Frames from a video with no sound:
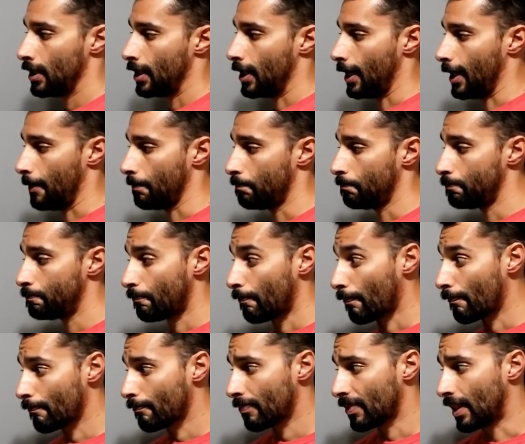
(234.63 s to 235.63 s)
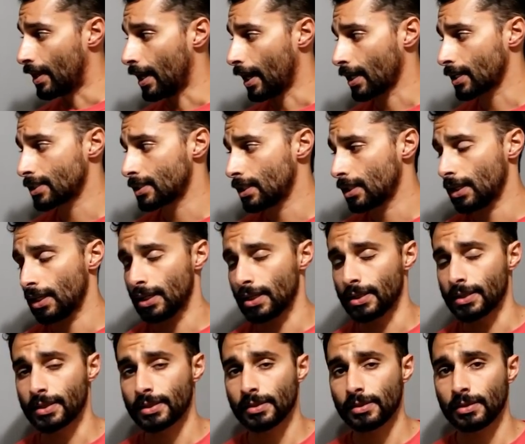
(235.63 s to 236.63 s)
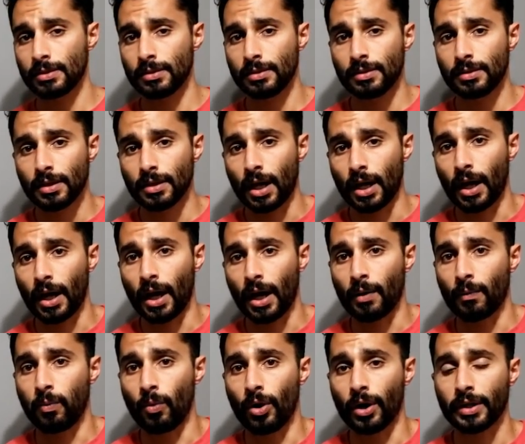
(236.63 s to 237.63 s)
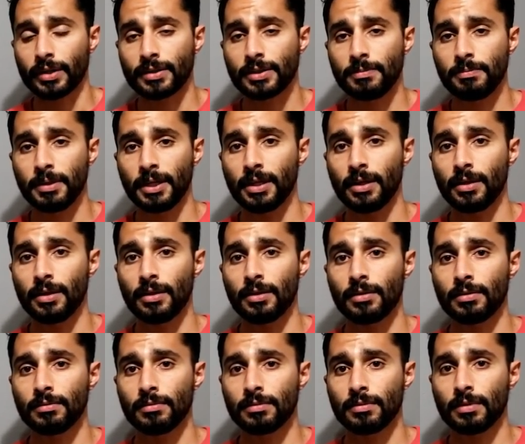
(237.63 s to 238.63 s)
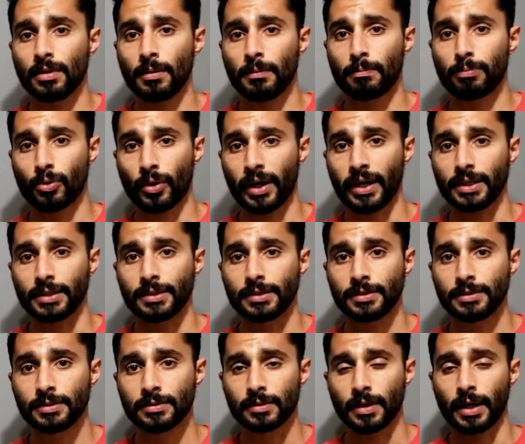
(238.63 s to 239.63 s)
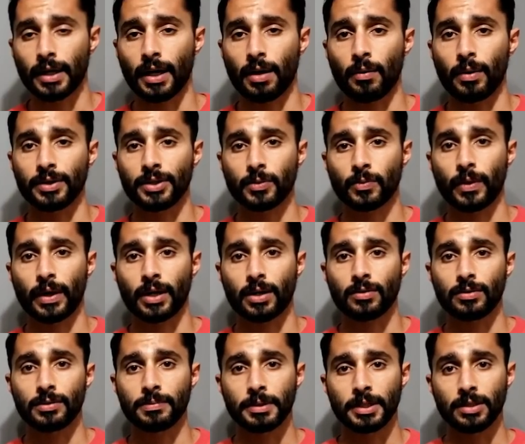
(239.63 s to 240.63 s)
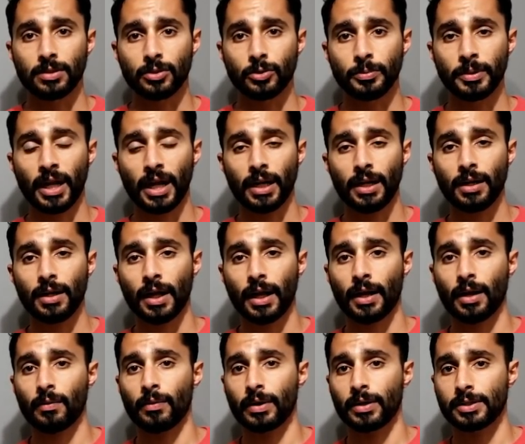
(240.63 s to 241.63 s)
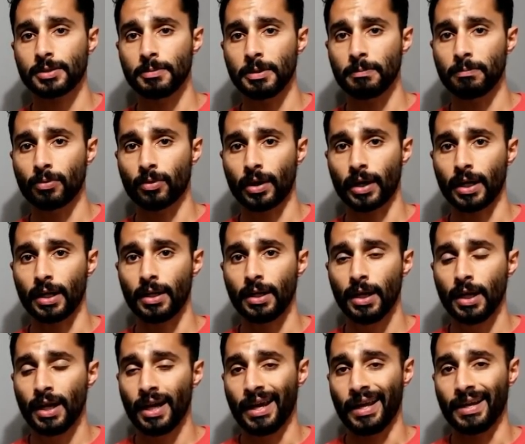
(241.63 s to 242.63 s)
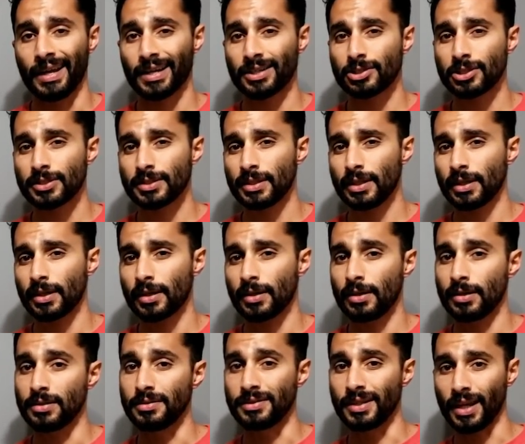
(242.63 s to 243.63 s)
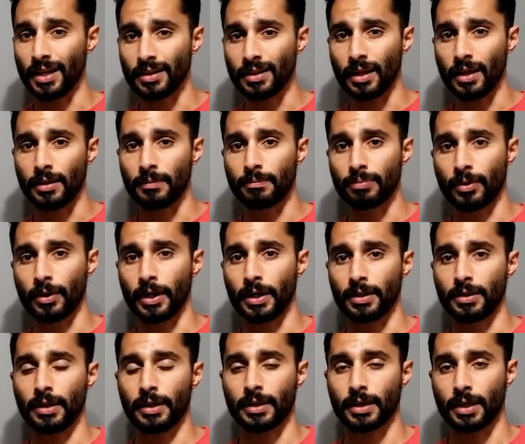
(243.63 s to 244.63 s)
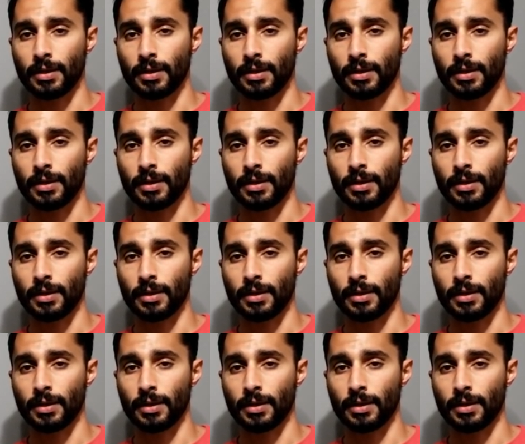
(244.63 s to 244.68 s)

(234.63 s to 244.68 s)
Um, the next thing is I, I want it to be bright, right? I want the reticle to be illuminated and I want it to be bright. And not just like daylight bright like